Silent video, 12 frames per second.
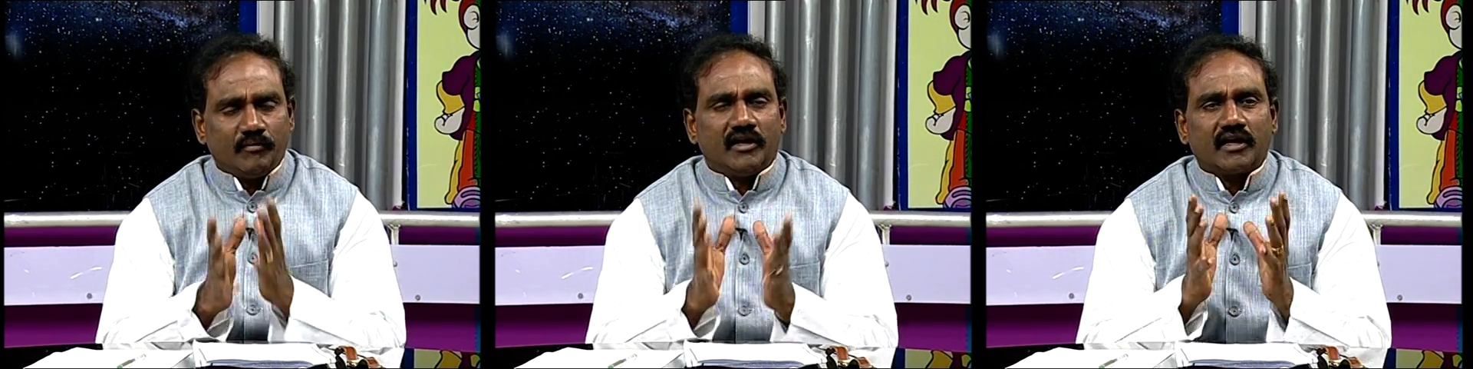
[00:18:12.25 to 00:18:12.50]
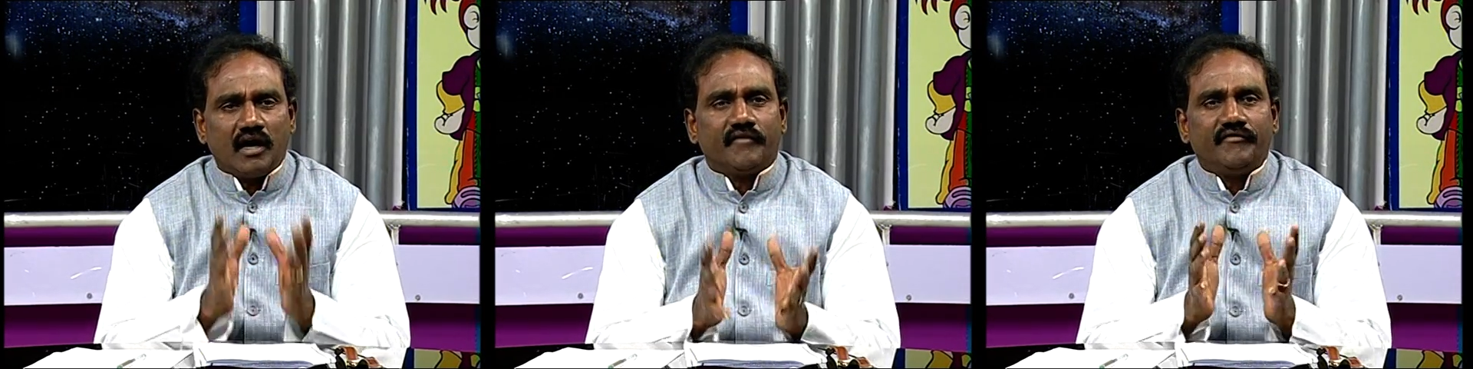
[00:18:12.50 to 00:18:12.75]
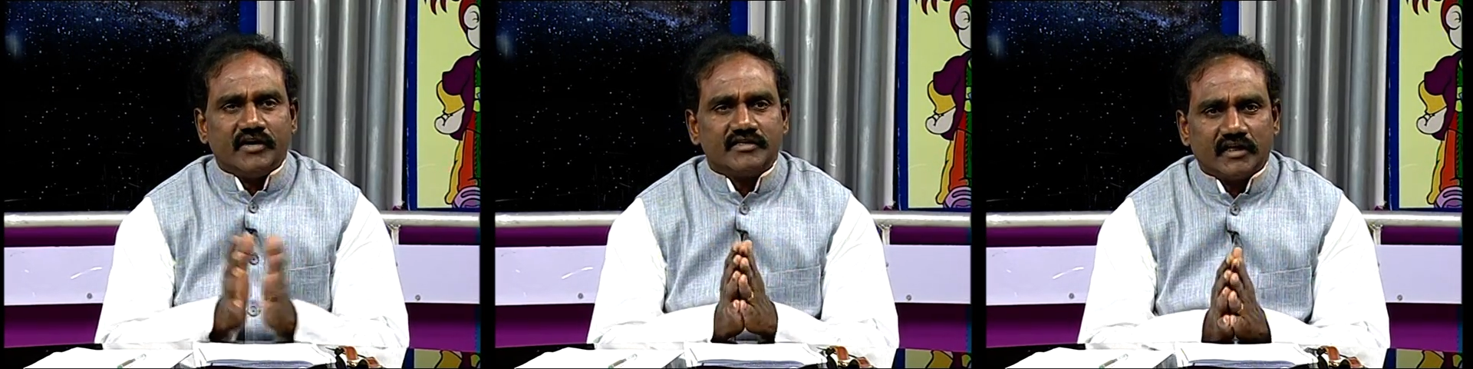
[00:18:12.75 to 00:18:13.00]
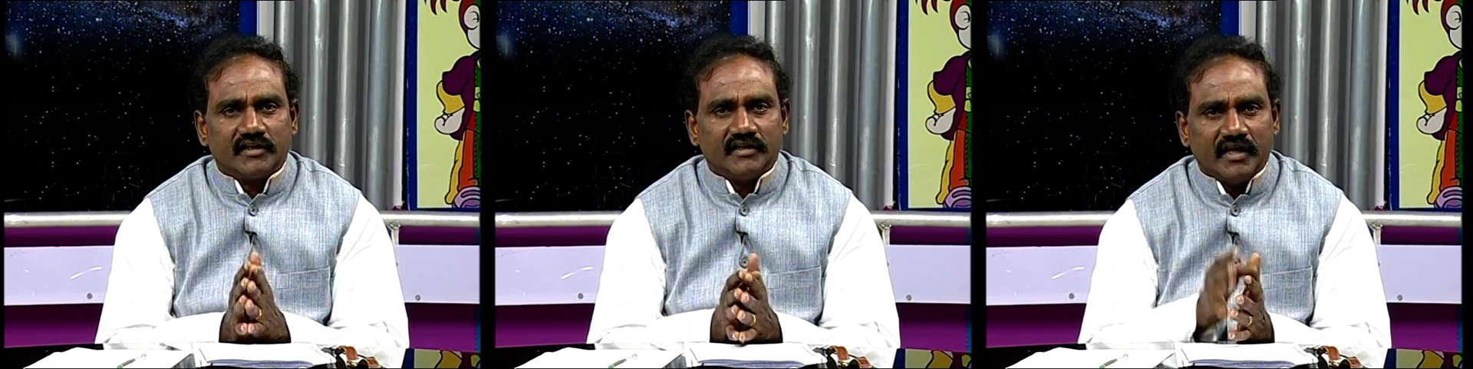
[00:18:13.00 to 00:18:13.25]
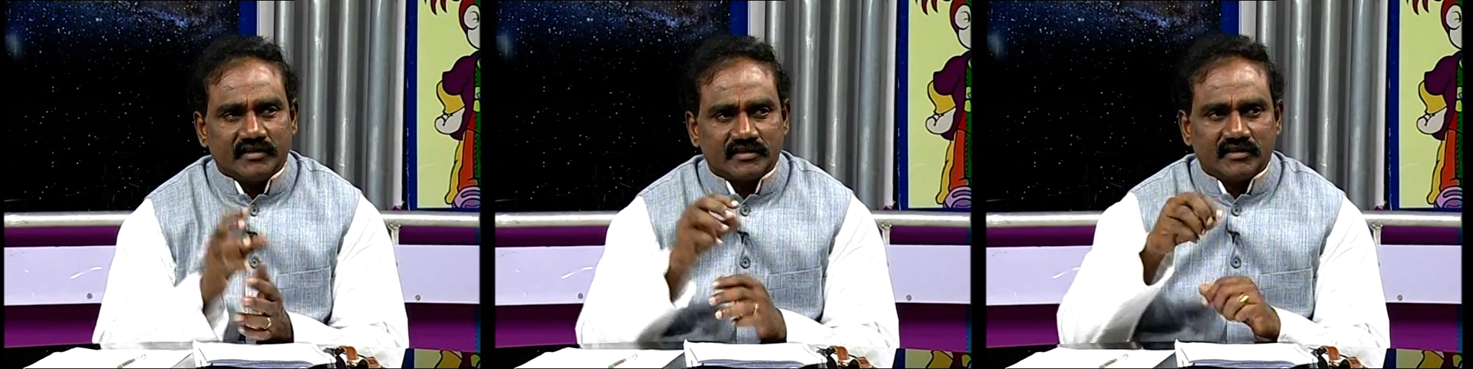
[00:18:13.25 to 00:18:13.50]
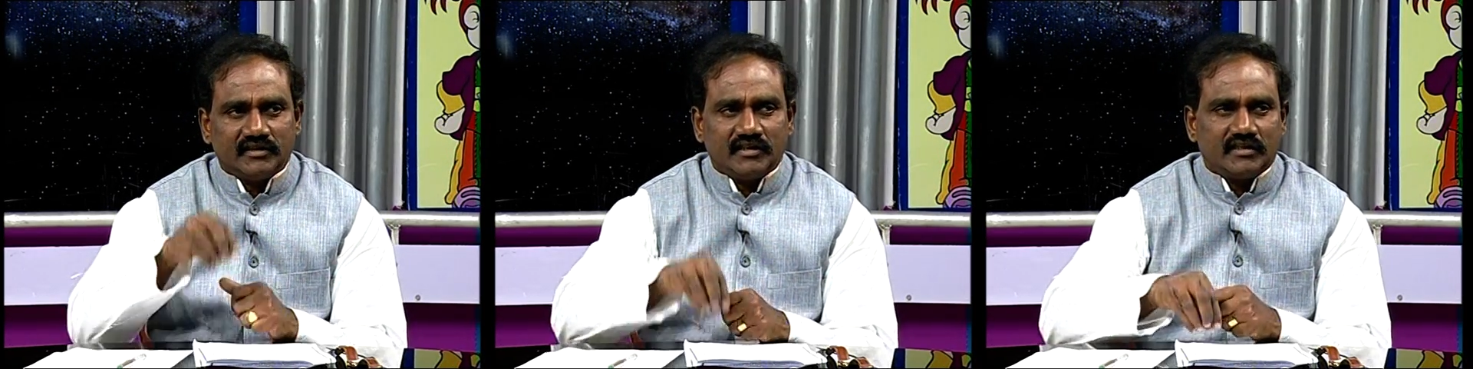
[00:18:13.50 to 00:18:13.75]
a confidence that
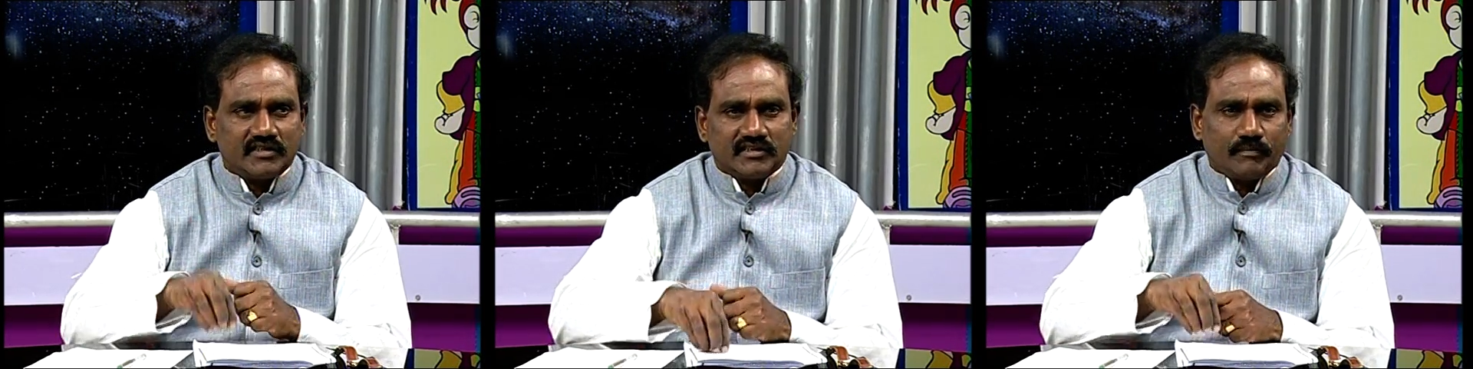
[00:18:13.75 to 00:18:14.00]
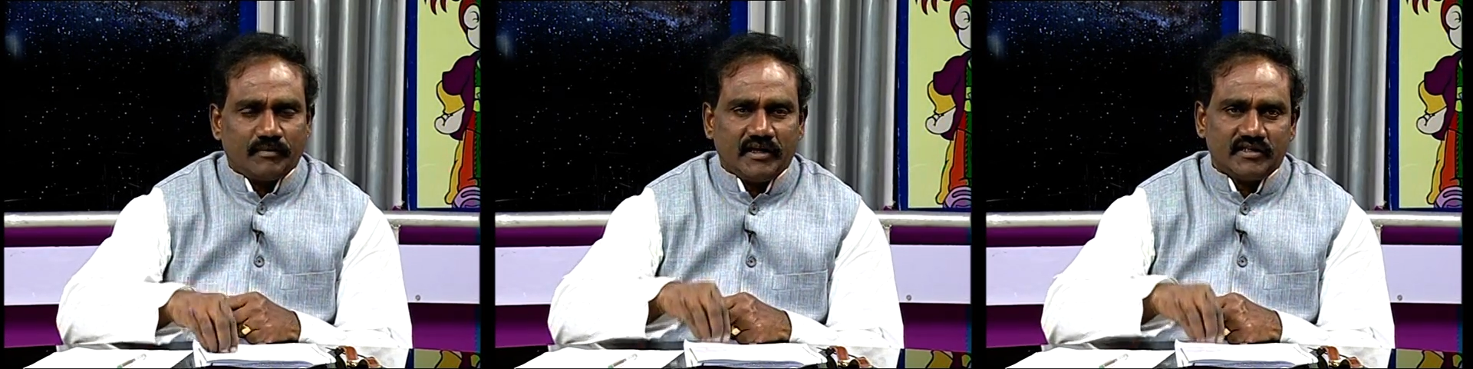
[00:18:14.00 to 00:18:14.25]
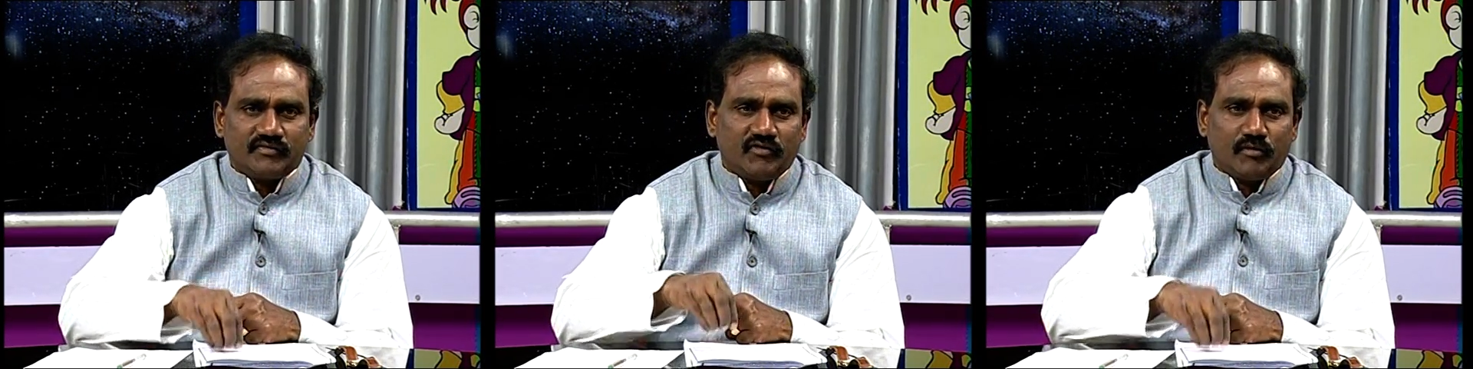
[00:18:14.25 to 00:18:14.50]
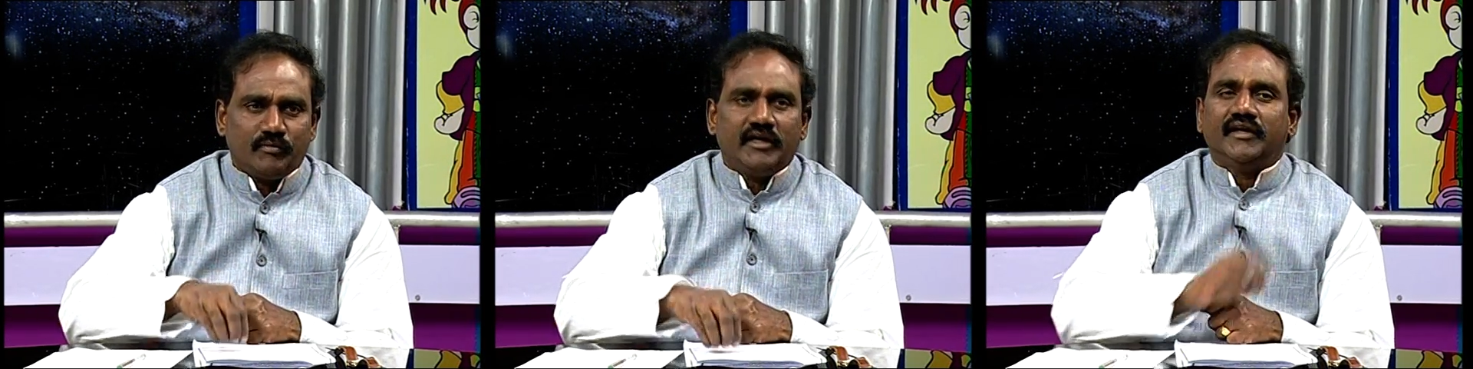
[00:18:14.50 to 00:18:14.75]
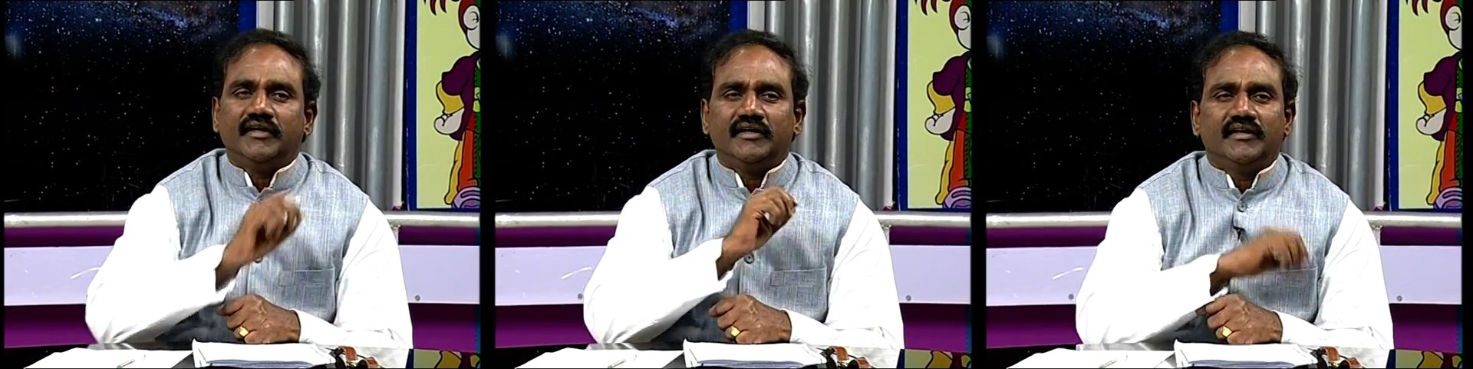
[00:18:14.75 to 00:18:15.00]
yes, this is the place for me,